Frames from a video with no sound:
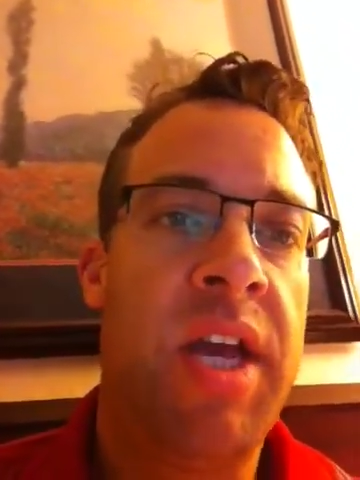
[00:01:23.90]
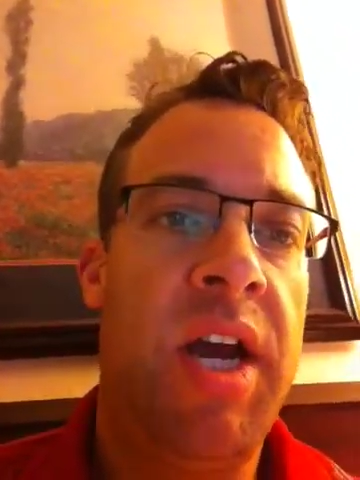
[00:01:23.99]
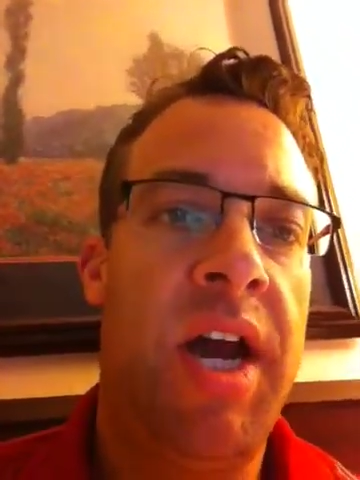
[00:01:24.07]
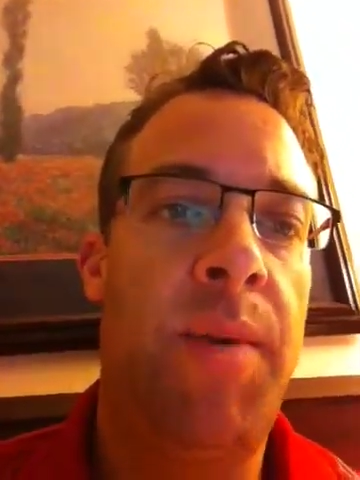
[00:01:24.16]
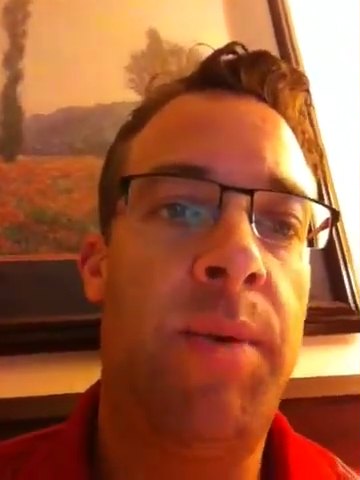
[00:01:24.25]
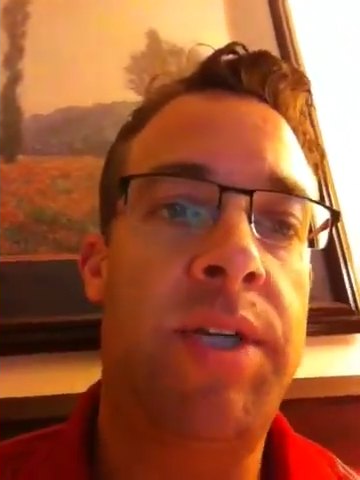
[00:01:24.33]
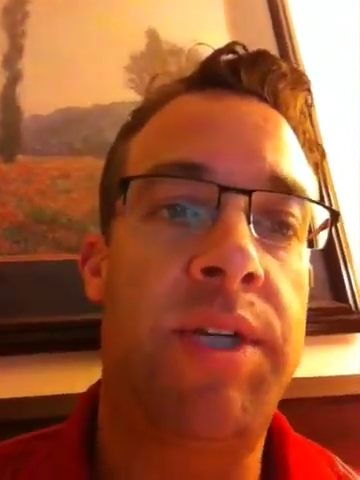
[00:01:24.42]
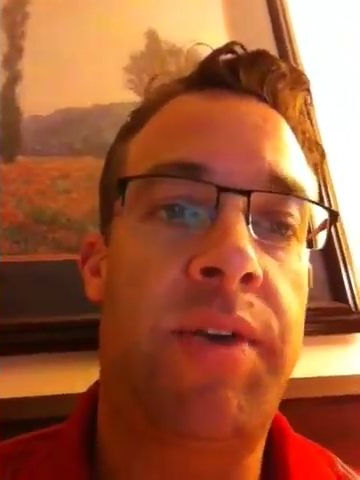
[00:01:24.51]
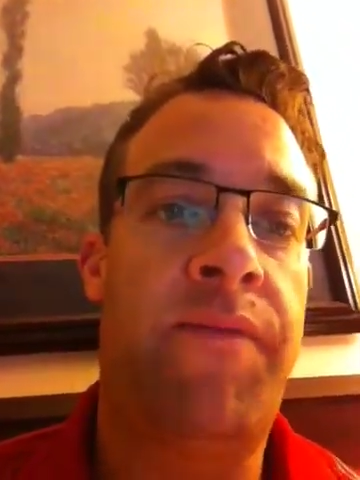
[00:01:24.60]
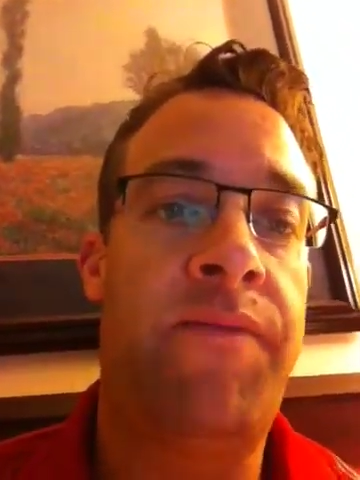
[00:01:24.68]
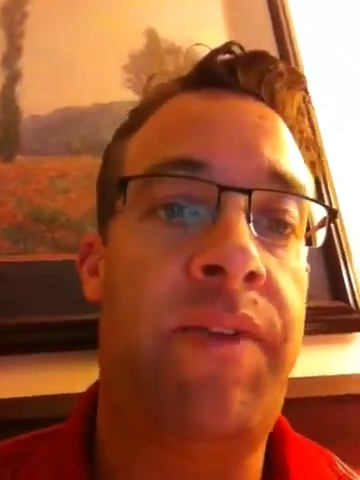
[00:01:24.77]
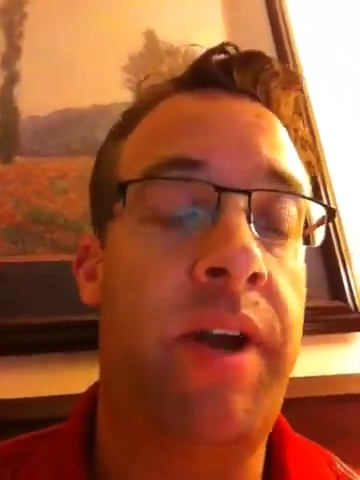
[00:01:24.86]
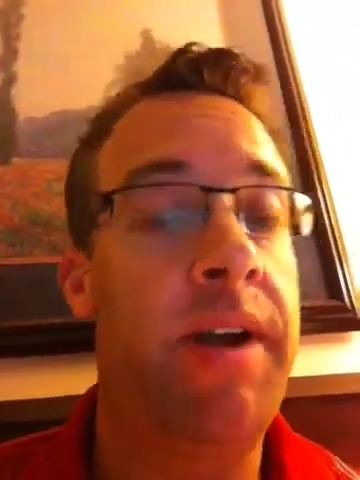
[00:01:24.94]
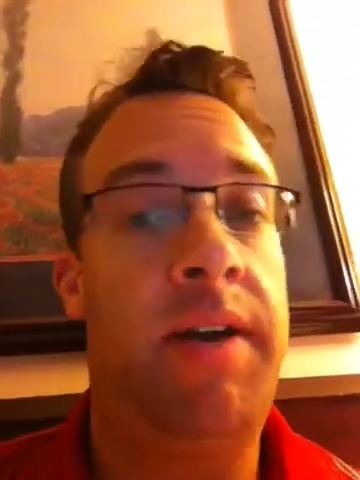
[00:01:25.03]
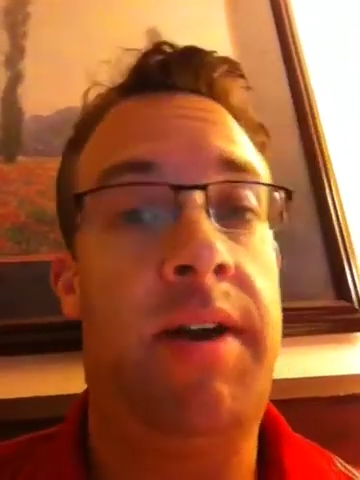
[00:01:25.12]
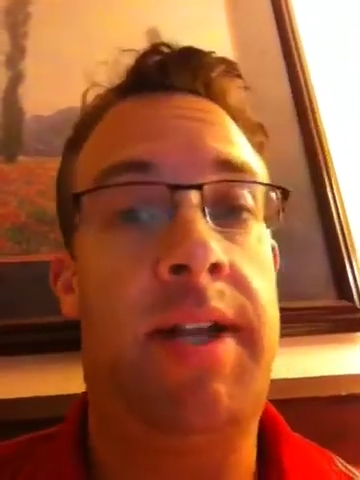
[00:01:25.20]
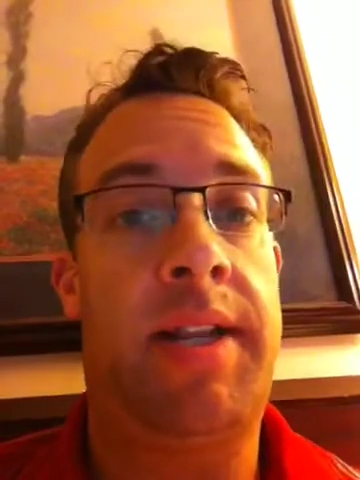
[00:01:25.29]
uh, which is a very
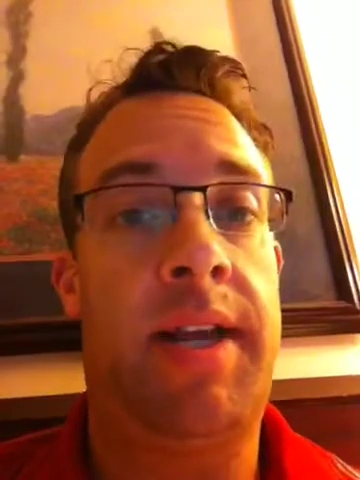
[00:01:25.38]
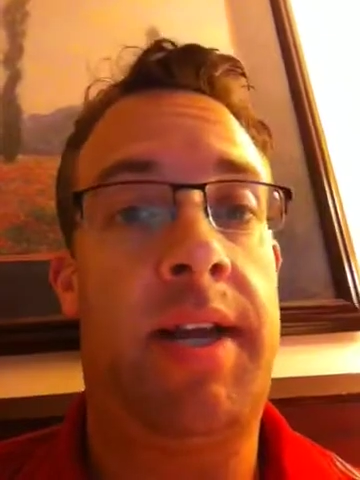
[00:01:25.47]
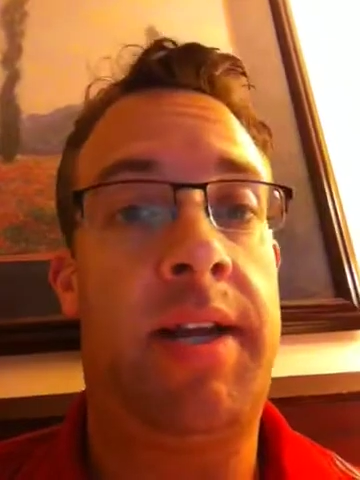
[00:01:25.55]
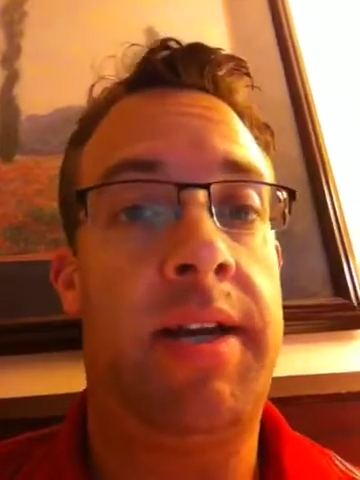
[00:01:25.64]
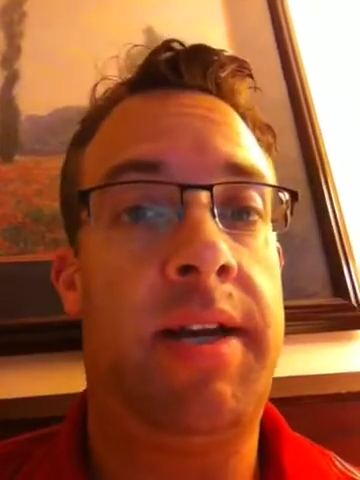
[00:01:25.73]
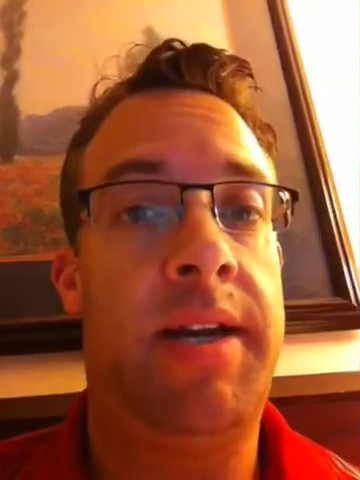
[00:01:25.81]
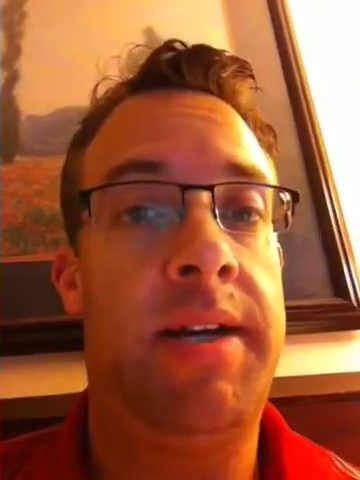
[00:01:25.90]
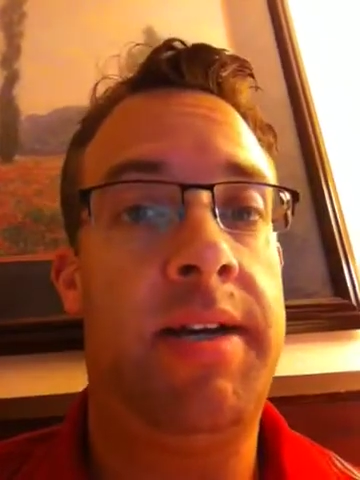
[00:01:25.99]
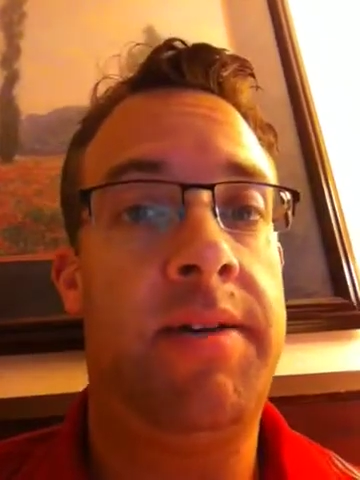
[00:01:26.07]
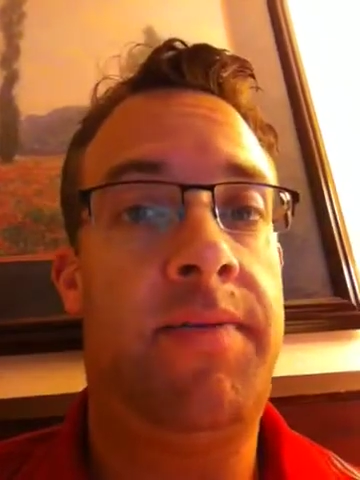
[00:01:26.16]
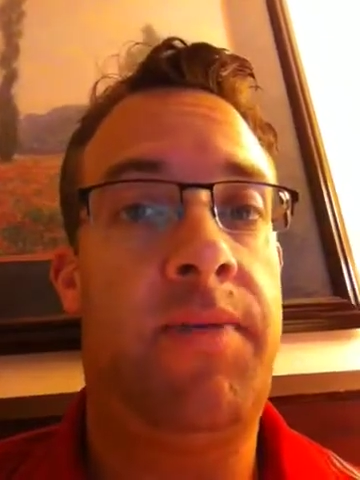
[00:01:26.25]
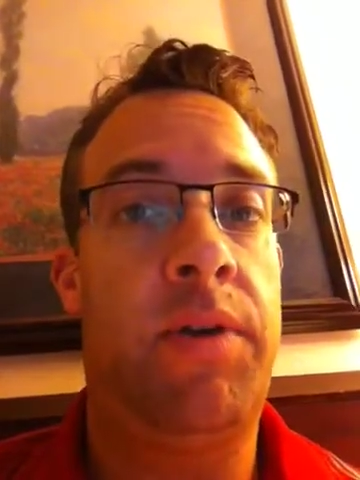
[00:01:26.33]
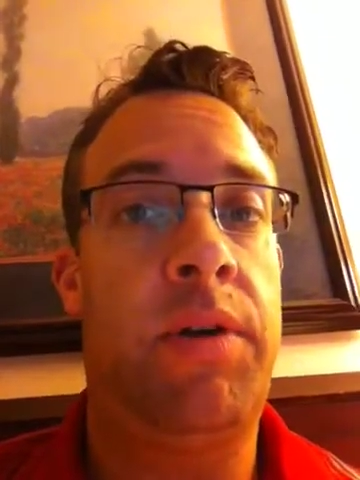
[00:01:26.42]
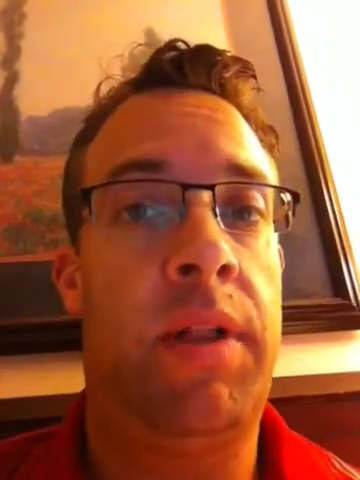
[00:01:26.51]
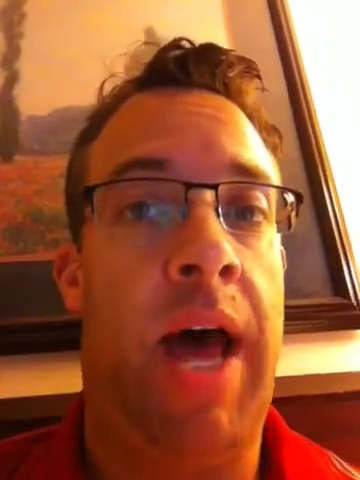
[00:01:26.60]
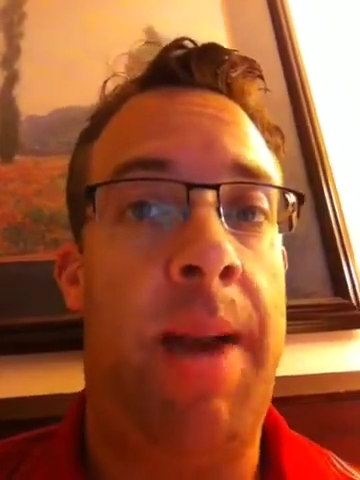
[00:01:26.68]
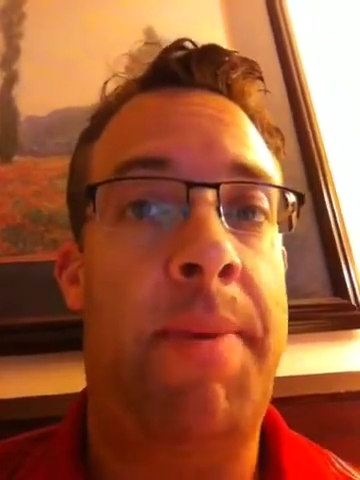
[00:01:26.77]
great thing uh, for a
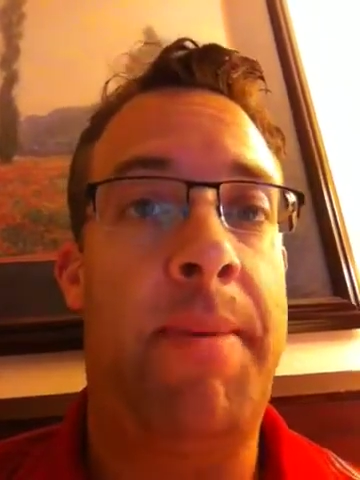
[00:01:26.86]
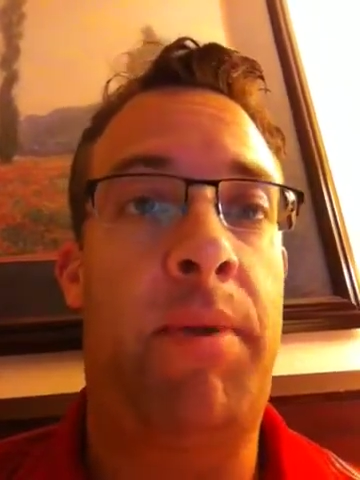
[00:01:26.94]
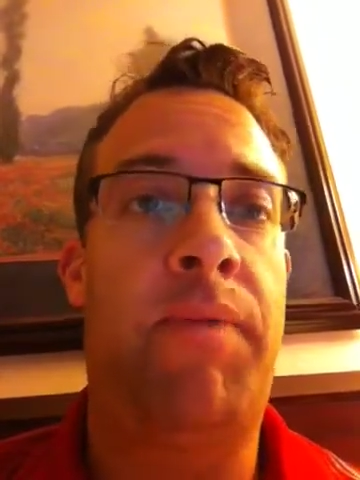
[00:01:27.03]
lot of people.